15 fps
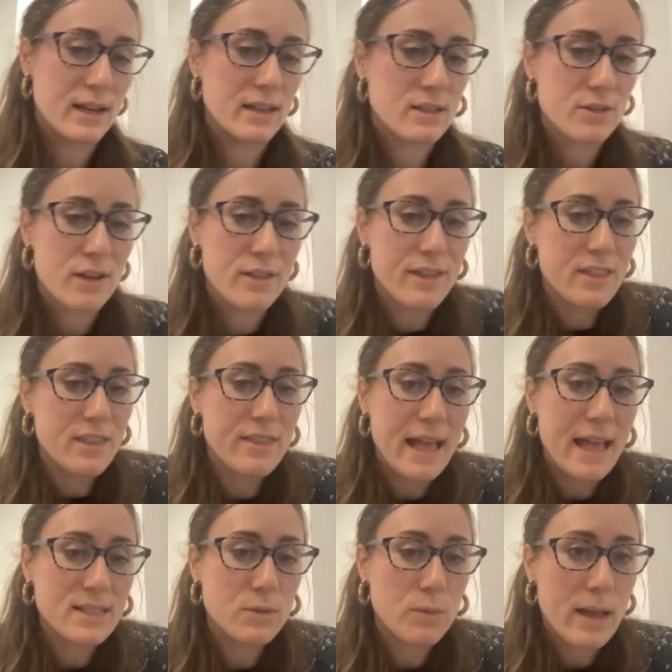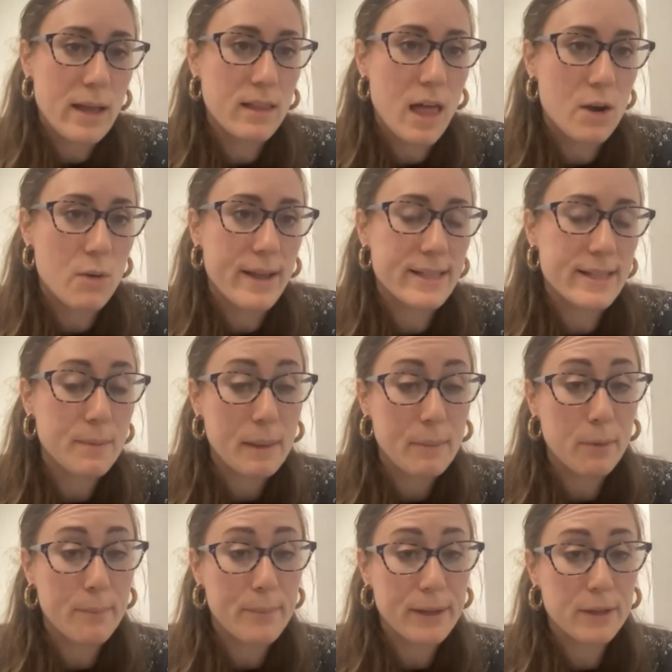And so I think that that's a way, a lot of ways that
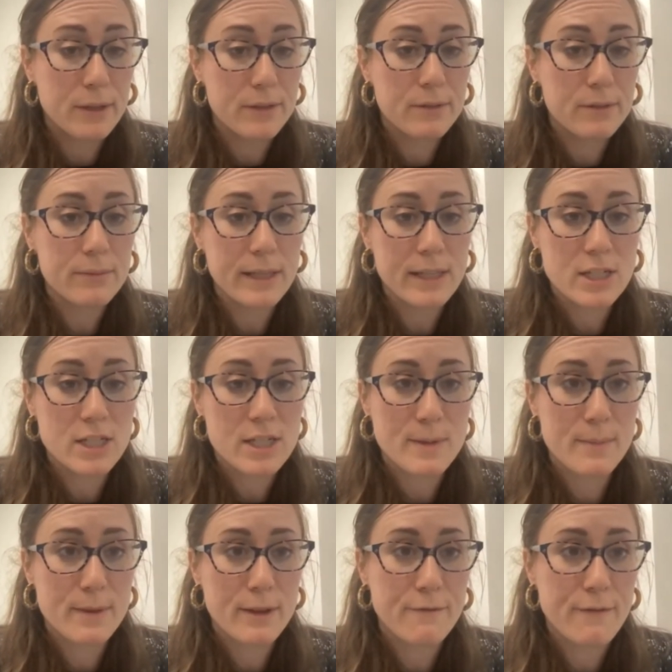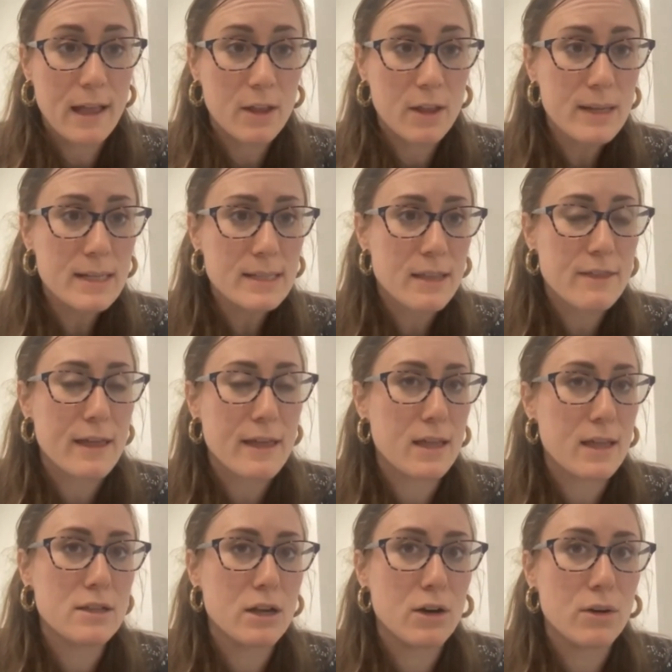people build relationships and build followings. I
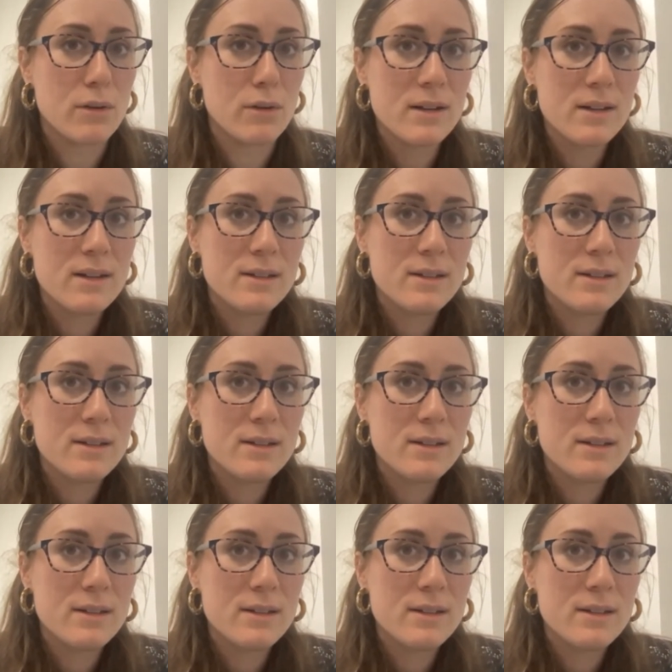think, you know,